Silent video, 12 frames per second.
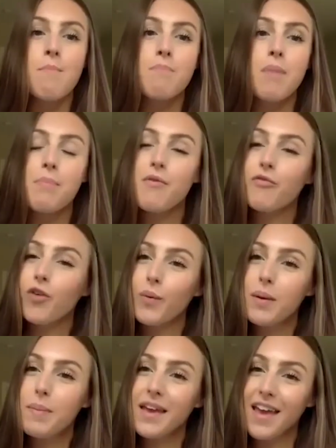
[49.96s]
But before we
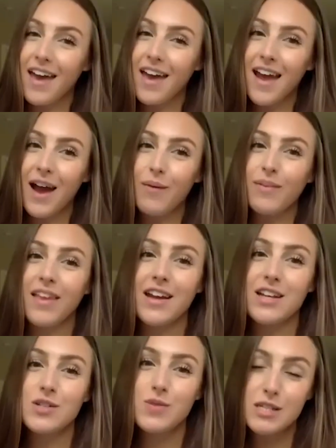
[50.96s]
begin, I would like
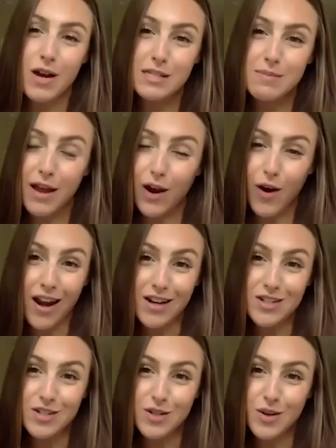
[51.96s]
to express my
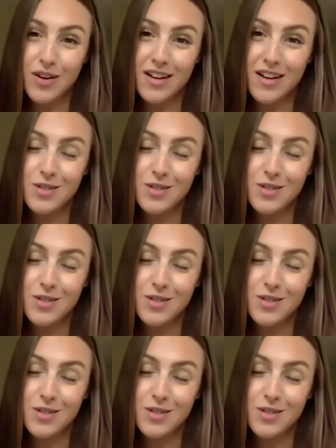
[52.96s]
gratitude